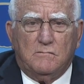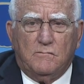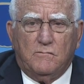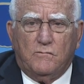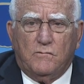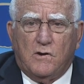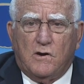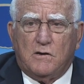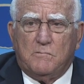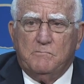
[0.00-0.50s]

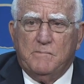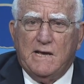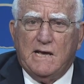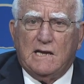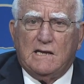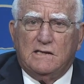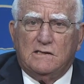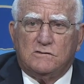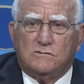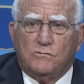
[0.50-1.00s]

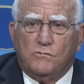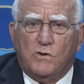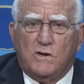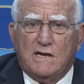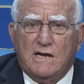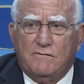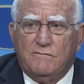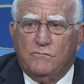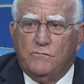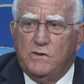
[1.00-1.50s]
watermelons, or
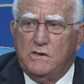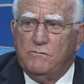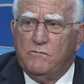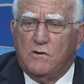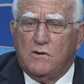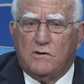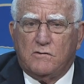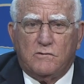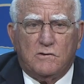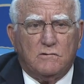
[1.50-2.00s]
whatever we
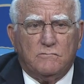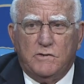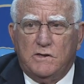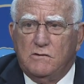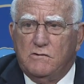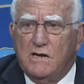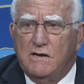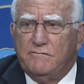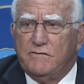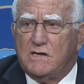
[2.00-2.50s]
work, we
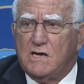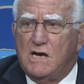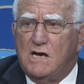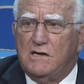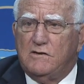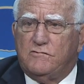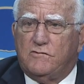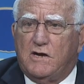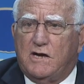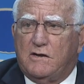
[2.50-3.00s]
don't have a
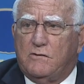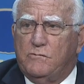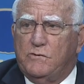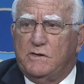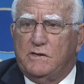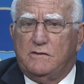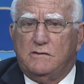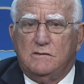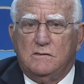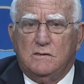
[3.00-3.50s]
contract with.